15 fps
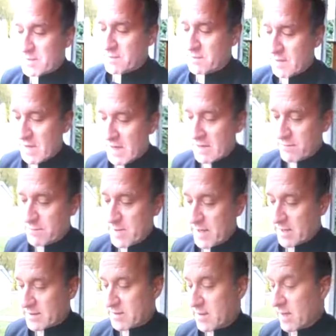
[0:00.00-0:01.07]
us survive
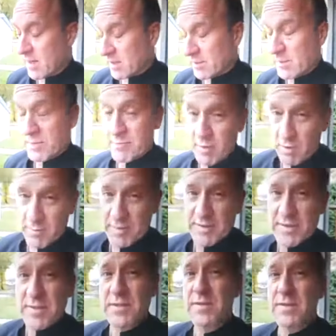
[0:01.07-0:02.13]
because the ultimate
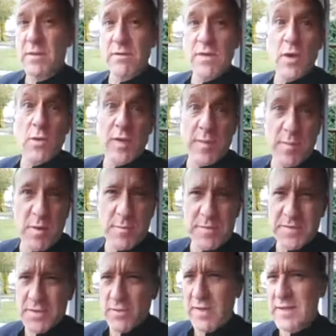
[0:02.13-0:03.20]
purpose is there, the only
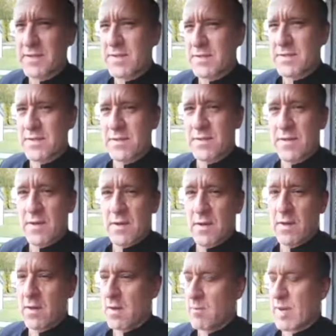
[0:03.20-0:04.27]
purpose there is, is to
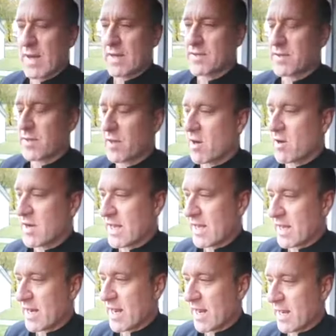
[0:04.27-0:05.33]
pass on our
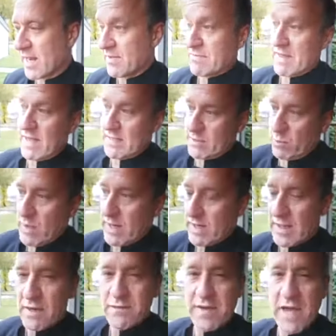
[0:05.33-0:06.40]
DNA, and that's why
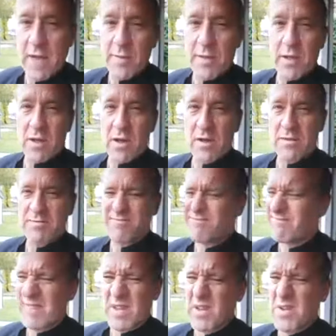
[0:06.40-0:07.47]
love came along.
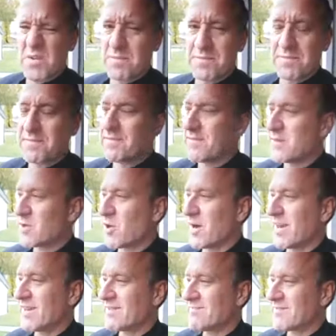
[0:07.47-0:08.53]
No,
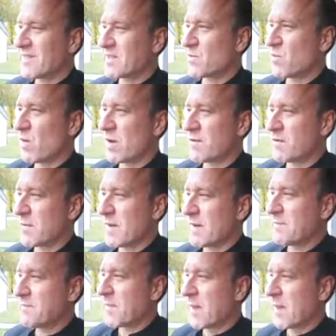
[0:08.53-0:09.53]
sorry, doesn't work for me.